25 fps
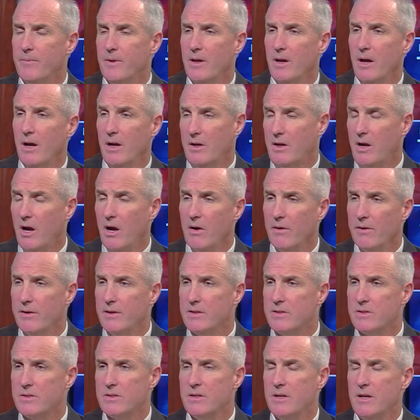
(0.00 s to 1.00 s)

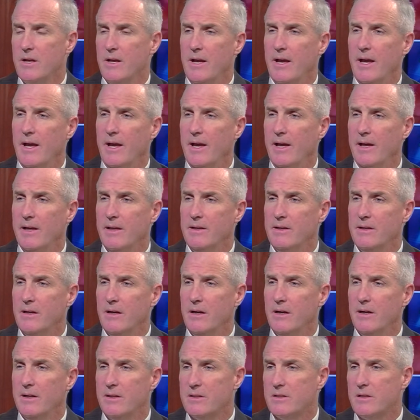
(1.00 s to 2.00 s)
occurrence, and
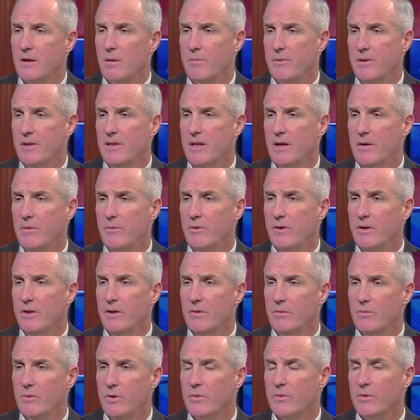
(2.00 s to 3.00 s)
it's something that
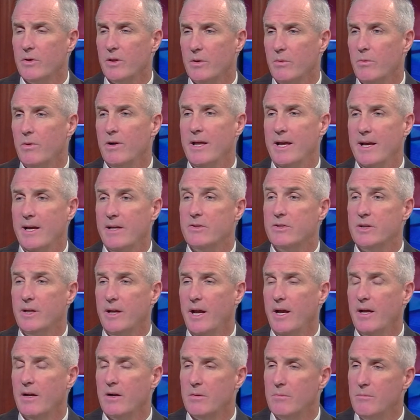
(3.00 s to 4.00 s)
we really want to
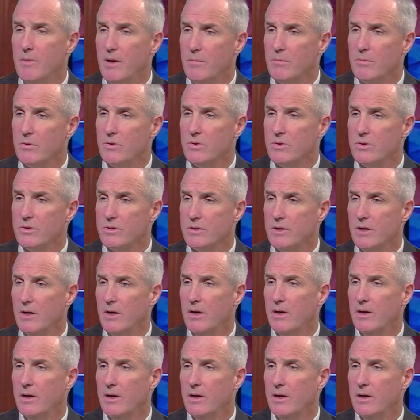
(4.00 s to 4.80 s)
educate our members